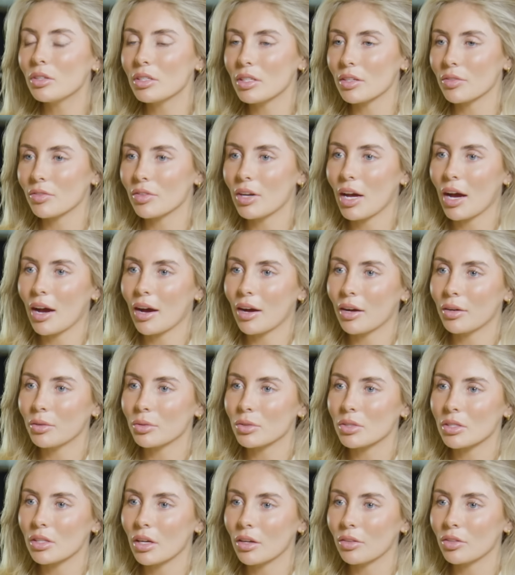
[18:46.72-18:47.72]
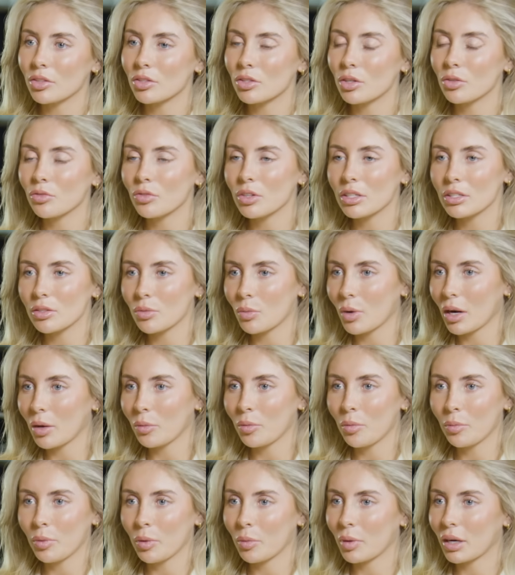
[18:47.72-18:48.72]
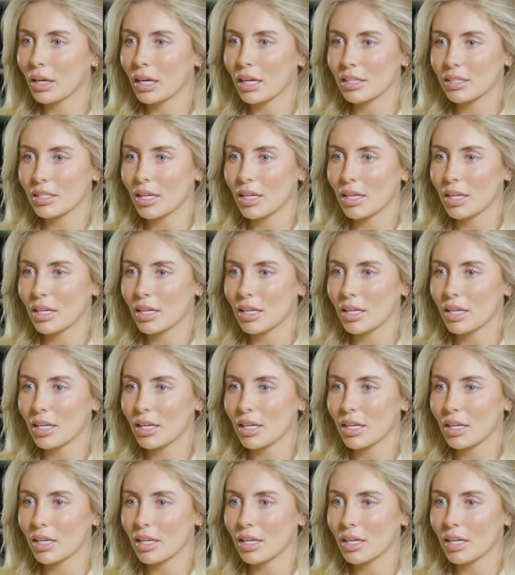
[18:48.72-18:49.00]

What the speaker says: supportive now, so there's no reason why he wouldn't be when I get